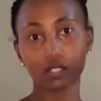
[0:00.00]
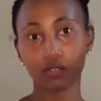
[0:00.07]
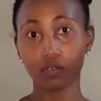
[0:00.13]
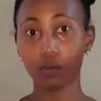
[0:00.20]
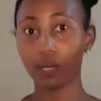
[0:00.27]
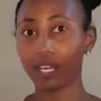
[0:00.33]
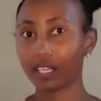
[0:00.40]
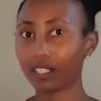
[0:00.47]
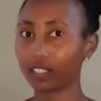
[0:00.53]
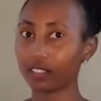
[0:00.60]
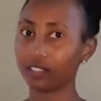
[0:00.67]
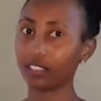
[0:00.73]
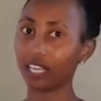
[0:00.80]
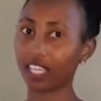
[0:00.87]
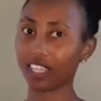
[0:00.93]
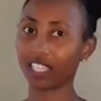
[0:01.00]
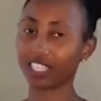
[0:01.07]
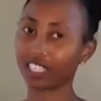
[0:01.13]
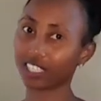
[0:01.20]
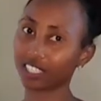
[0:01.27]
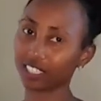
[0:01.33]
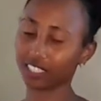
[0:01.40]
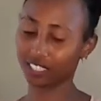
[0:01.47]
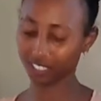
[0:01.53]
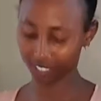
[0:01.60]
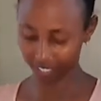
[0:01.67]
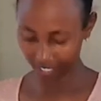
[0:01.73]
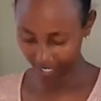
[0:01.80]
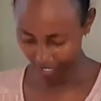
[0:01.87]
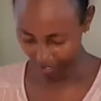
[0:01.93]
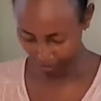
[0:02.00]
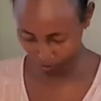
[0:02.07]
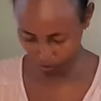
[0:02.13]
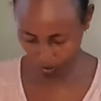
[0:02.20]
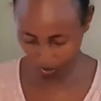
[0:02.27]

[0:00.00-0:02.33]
for work, I think. So